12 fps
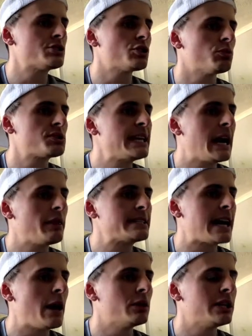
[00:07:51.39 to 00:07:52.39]
So we'll see how this
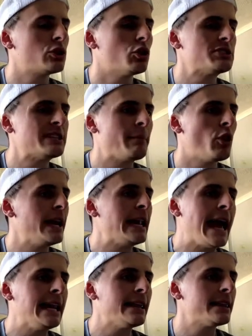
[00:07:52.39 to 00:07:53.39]
hourly closes. I'm not in
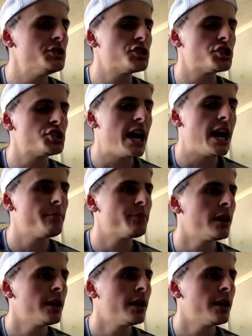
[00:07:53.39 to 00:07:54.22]
anything just yet.